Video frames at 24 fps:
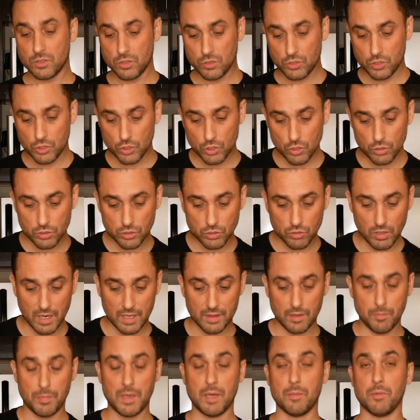you should try
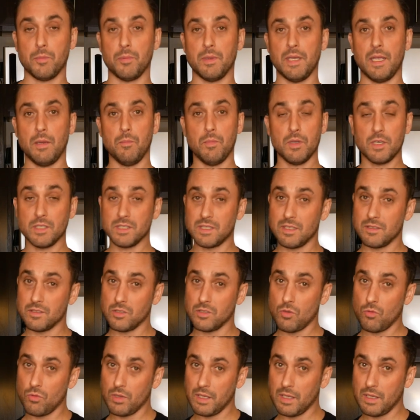the Paper Plane because there's
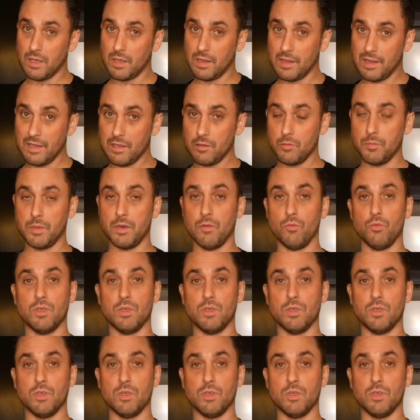only a little bit of